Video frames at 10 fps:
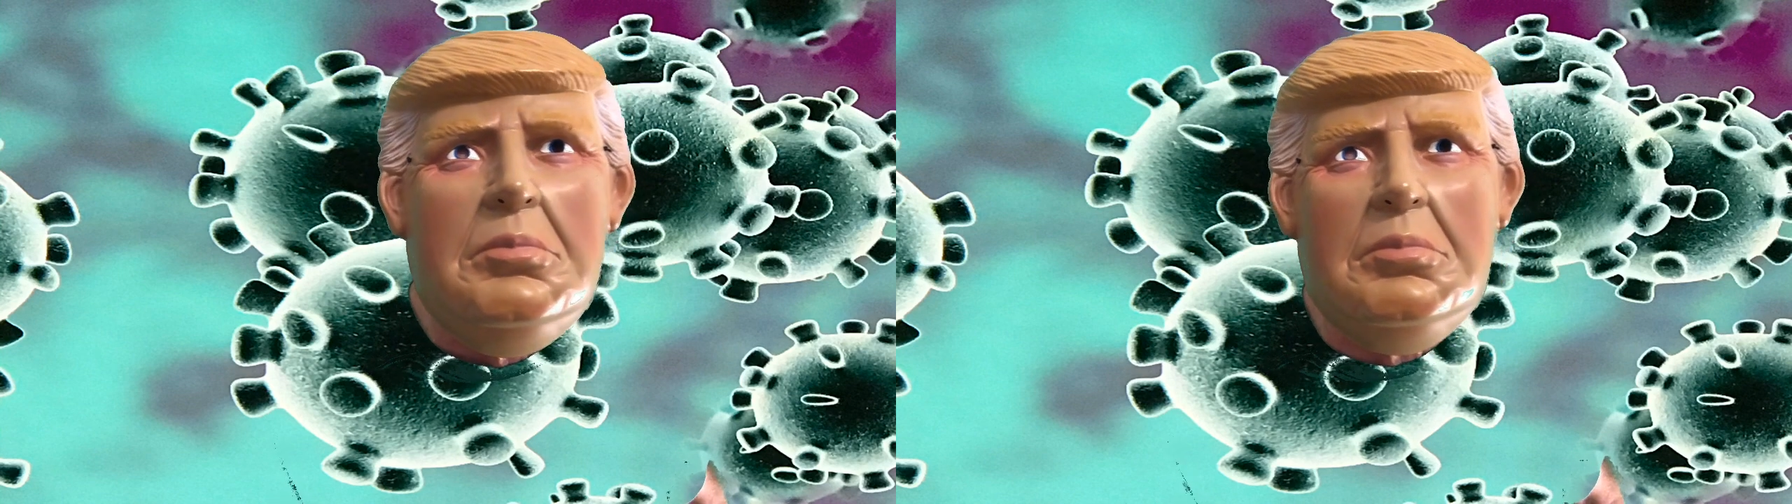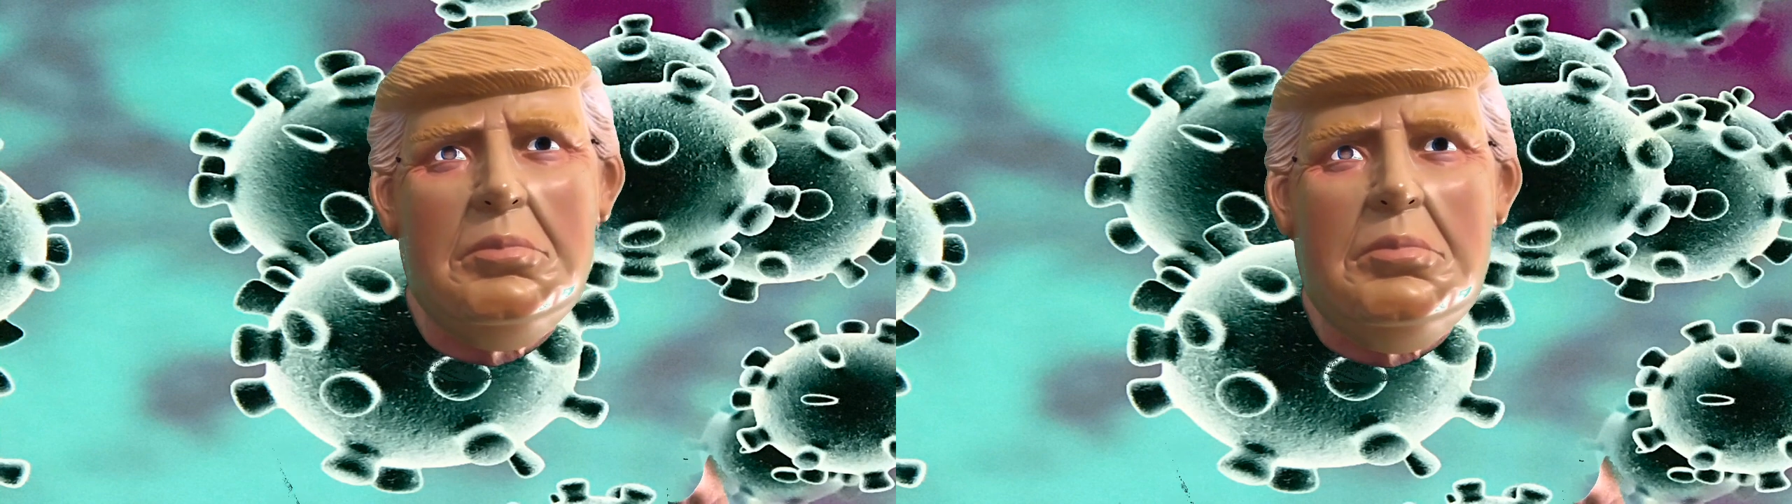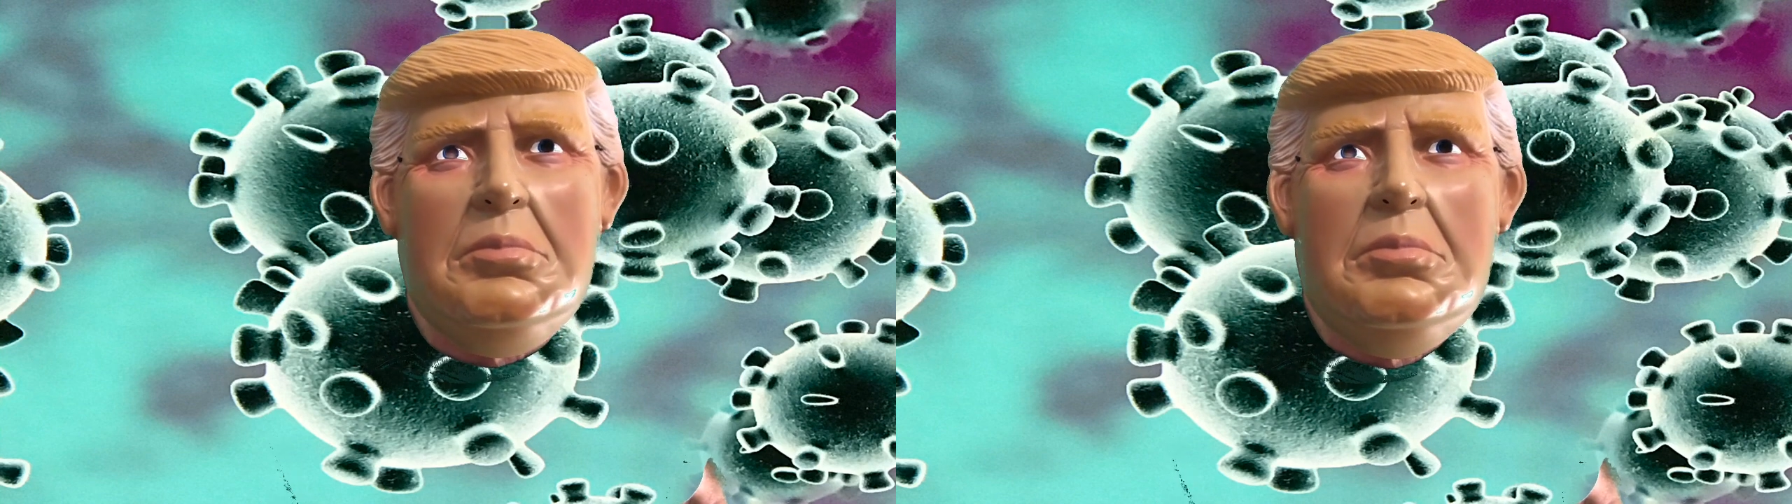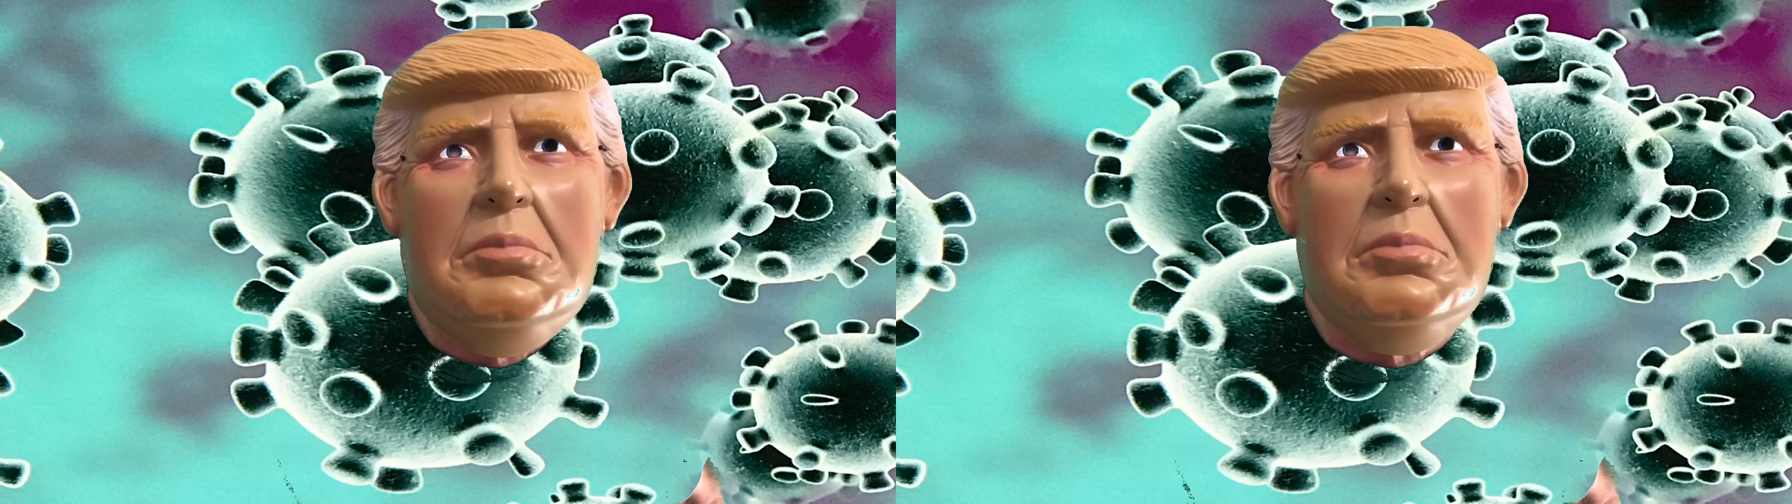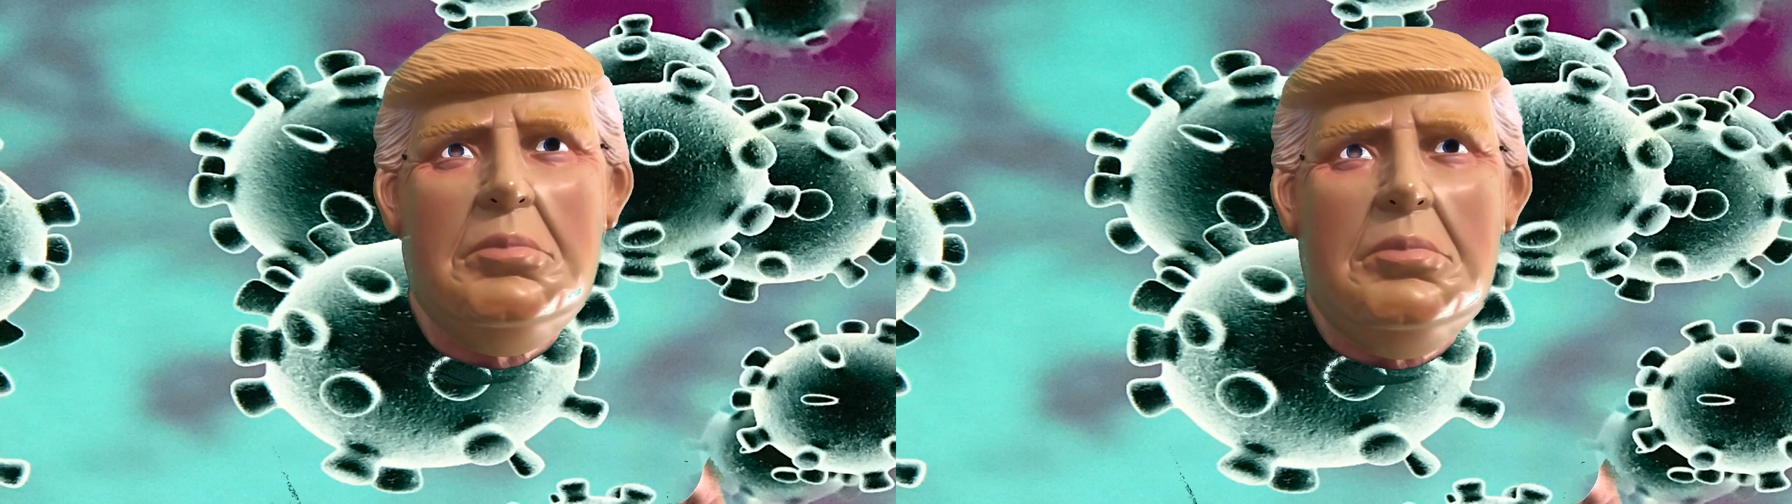And I
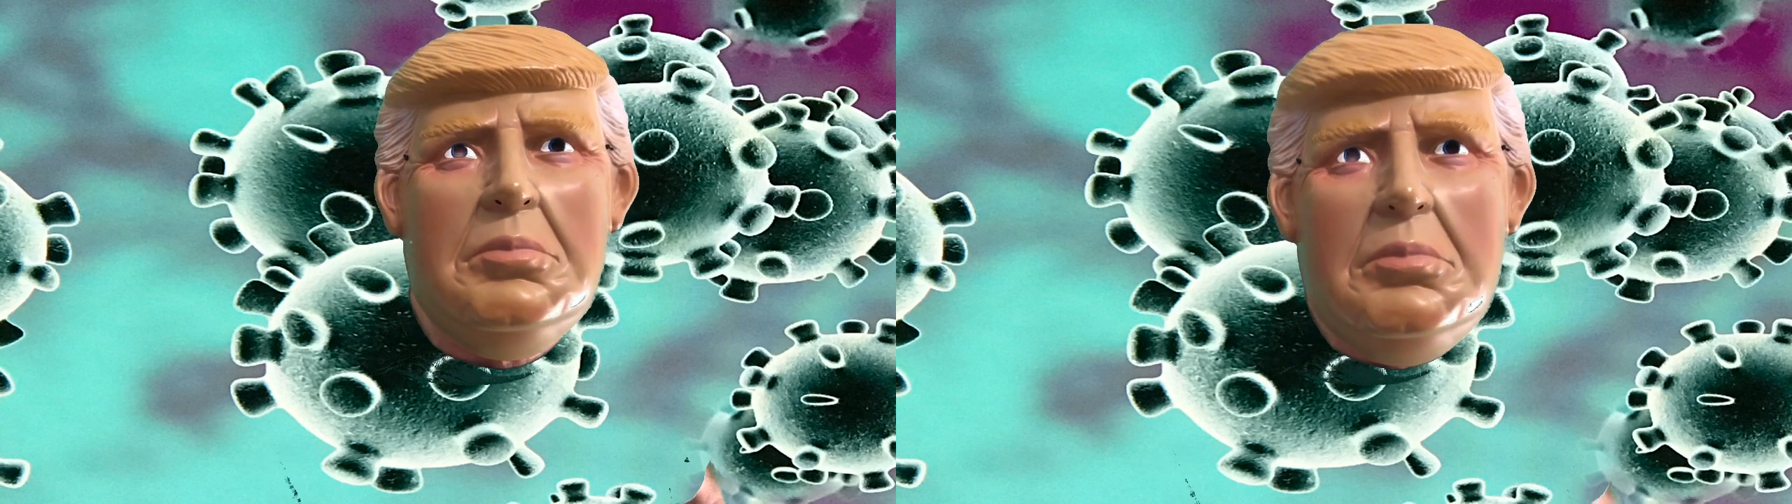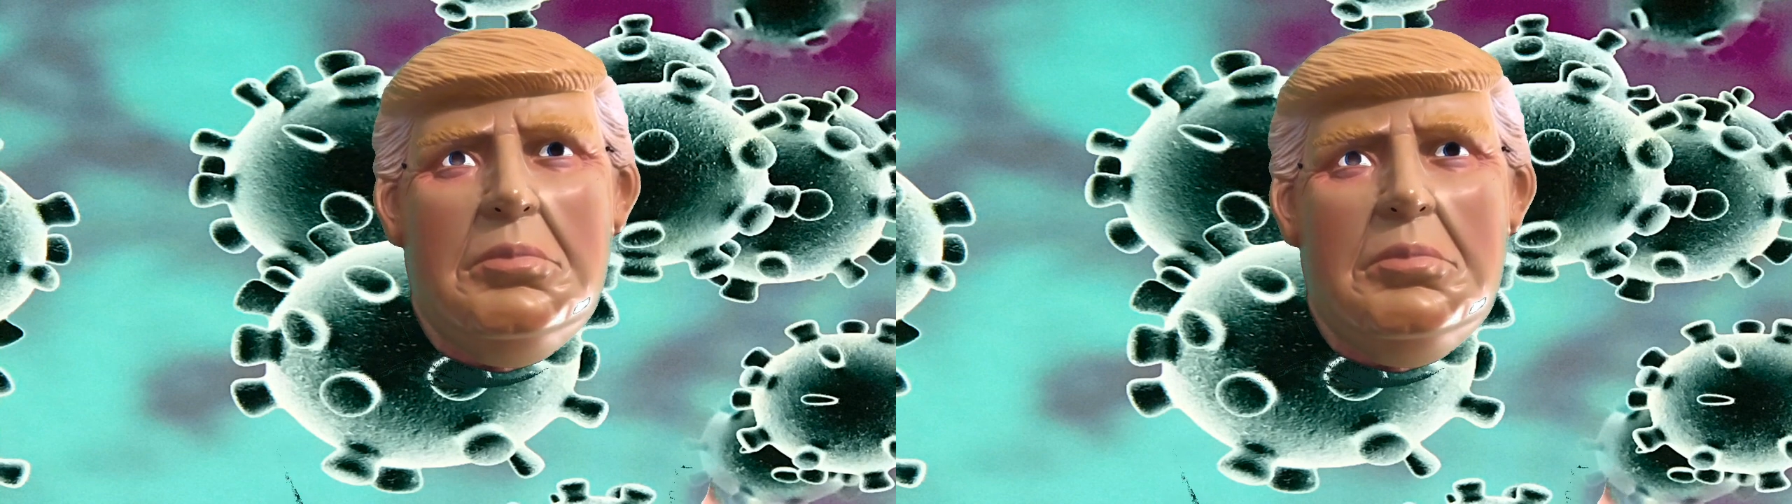tell you